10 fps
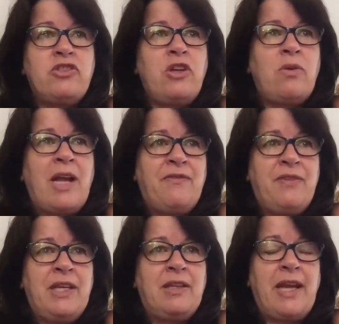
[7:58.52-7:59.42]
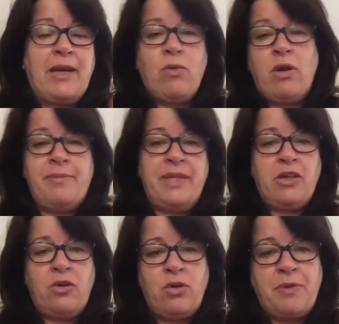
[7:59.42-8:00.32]
So I feel like, well, I'm in
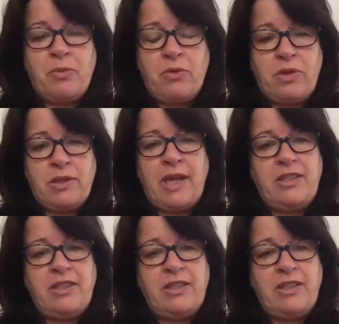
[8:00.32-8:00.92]
the corporate world.